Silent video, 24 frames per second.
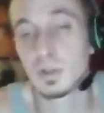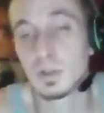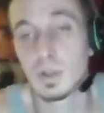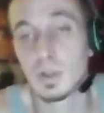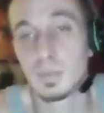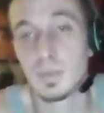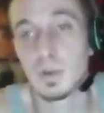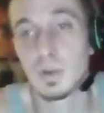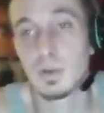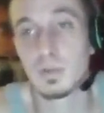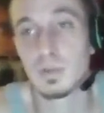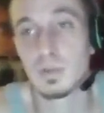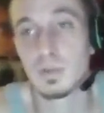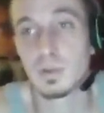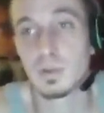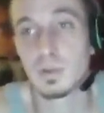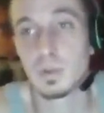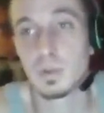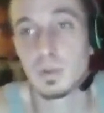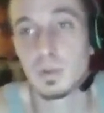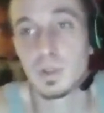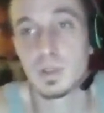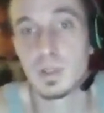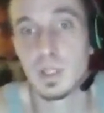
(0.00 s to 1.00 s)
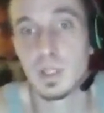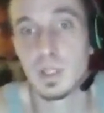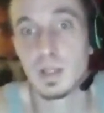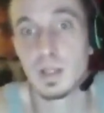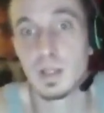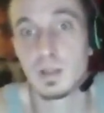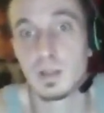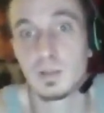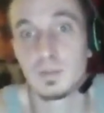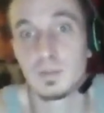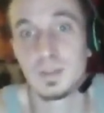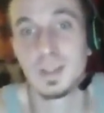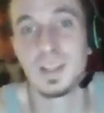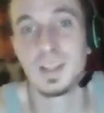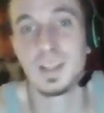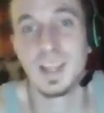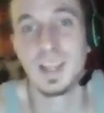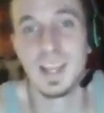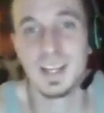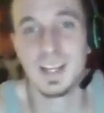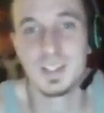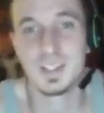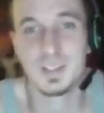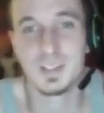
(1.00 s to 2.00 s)
up there for the ones that
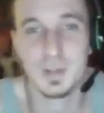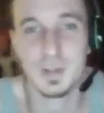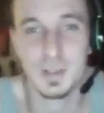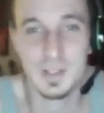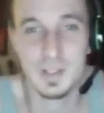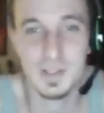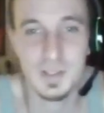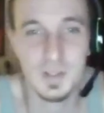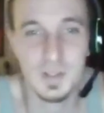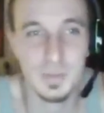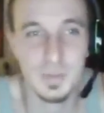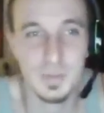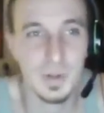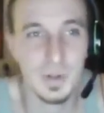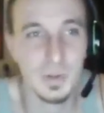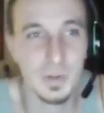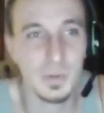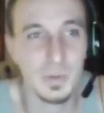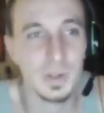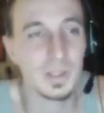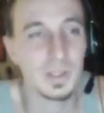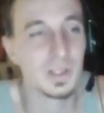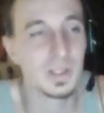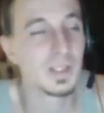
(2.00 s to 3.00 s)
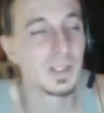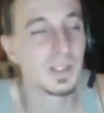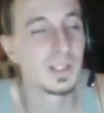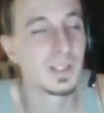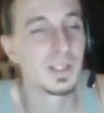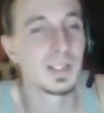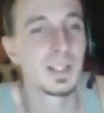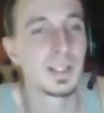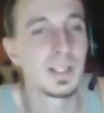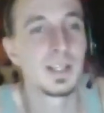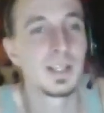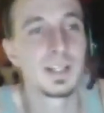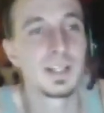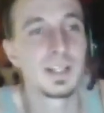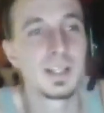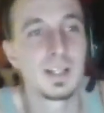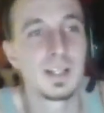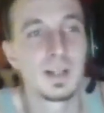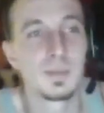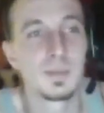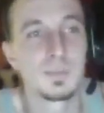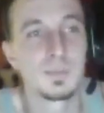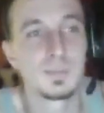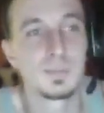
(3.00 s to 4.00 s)
actually listened to part 1,
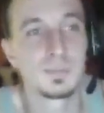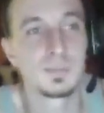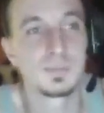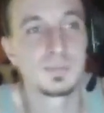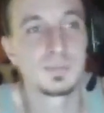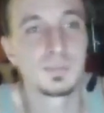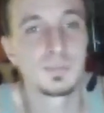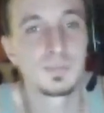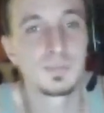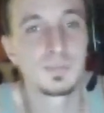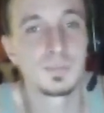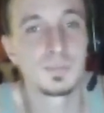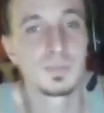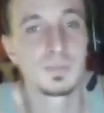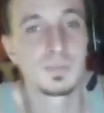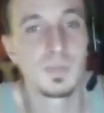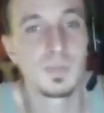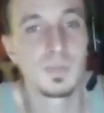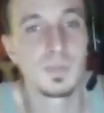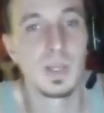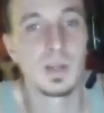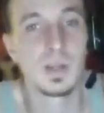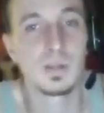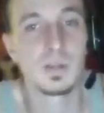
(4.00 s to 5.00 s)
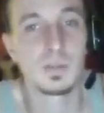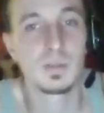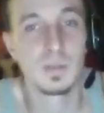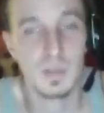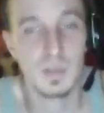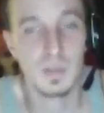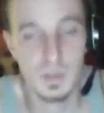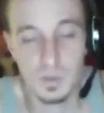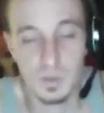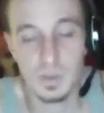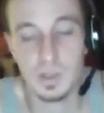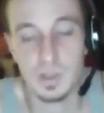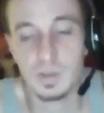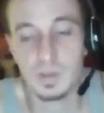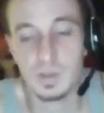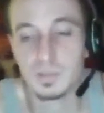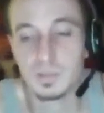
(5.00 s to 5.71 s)
and yeah, enjoy.